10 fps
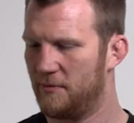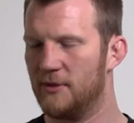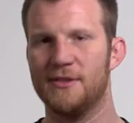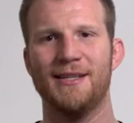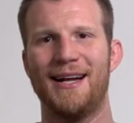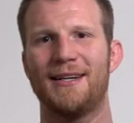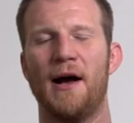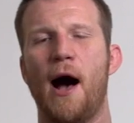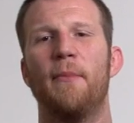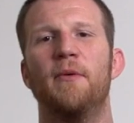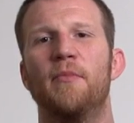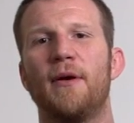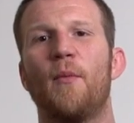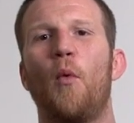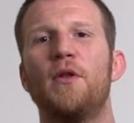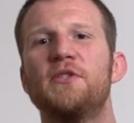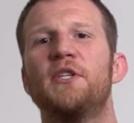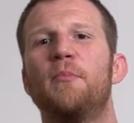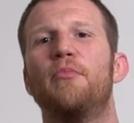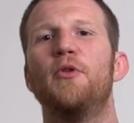It's not common, but once
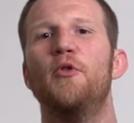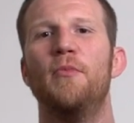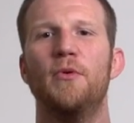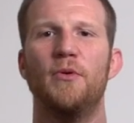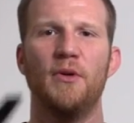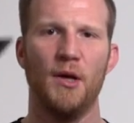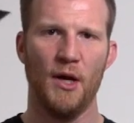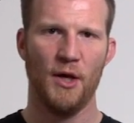in a blue moon,